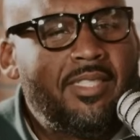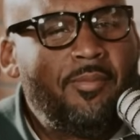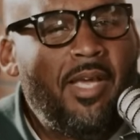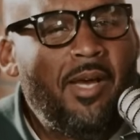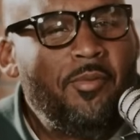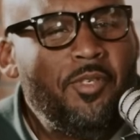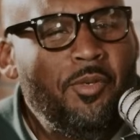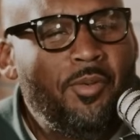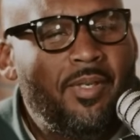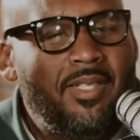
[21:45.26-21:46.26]
man, how we
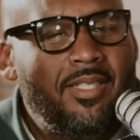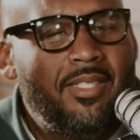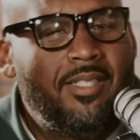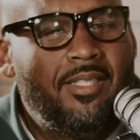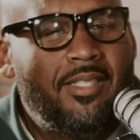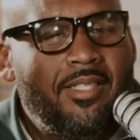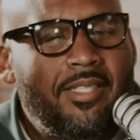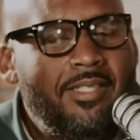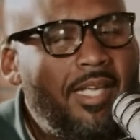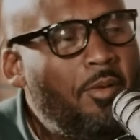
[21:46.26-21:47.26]
doing?
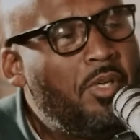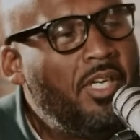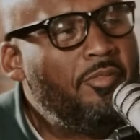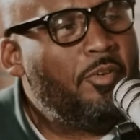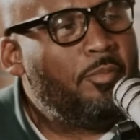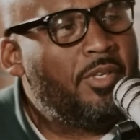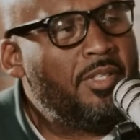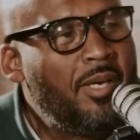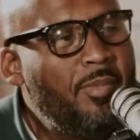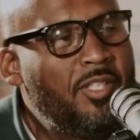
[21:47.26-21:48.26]
He said, I'm covered,
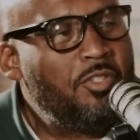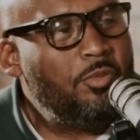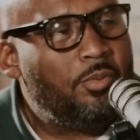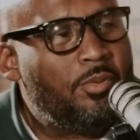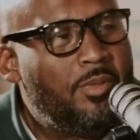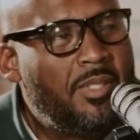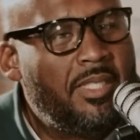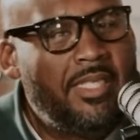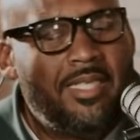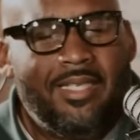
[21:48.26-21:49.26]
brother. How about you?
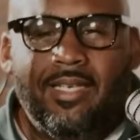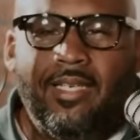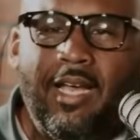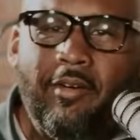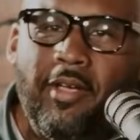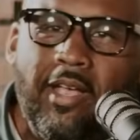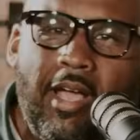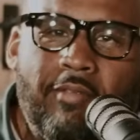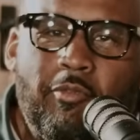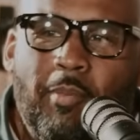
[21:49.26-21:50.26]
Mm-hmm. And now,
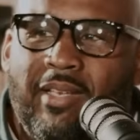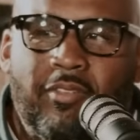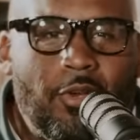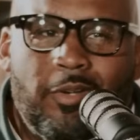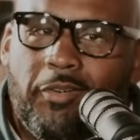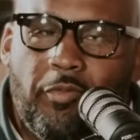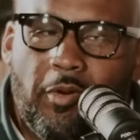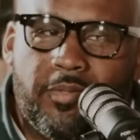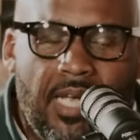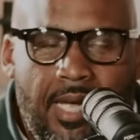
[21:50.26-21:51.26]
after about the third or
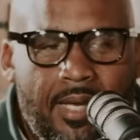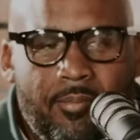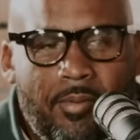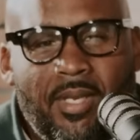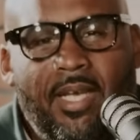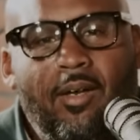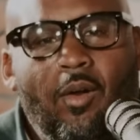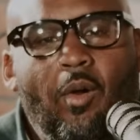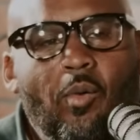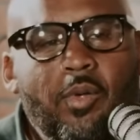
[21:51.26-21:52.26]
fourth time, I'm like,
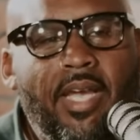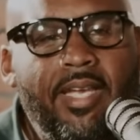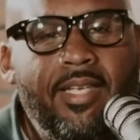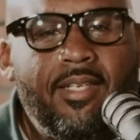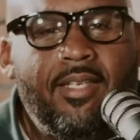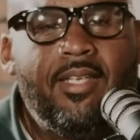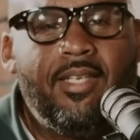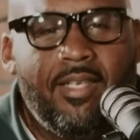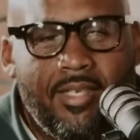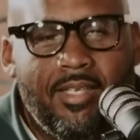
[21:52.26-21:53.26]
oh, okay.
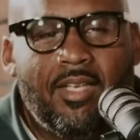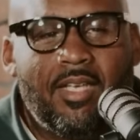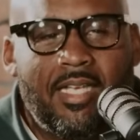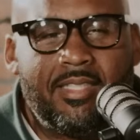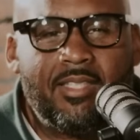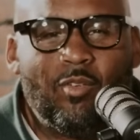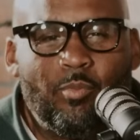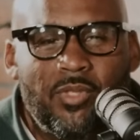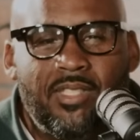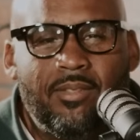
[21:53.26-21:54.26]
I said, so
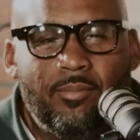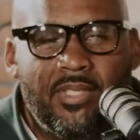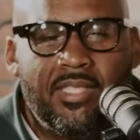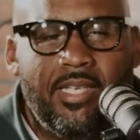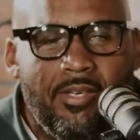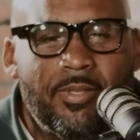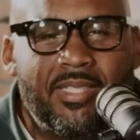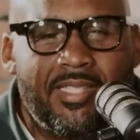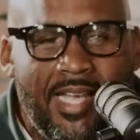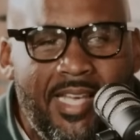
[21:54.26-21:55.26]
Mr. Eric
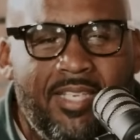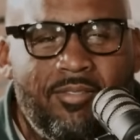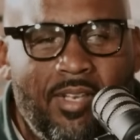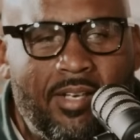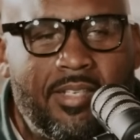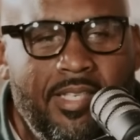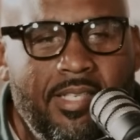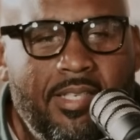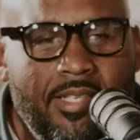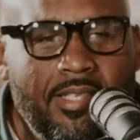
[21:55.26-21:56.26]
saved now.
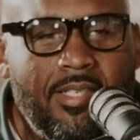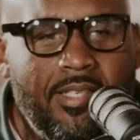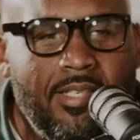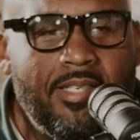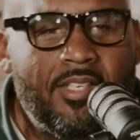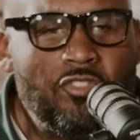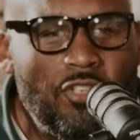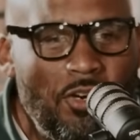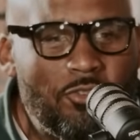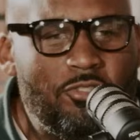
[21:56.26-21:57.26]
Mm-hmm. He in the
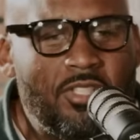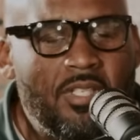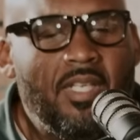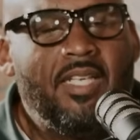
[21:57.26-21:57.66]
church. Yeah.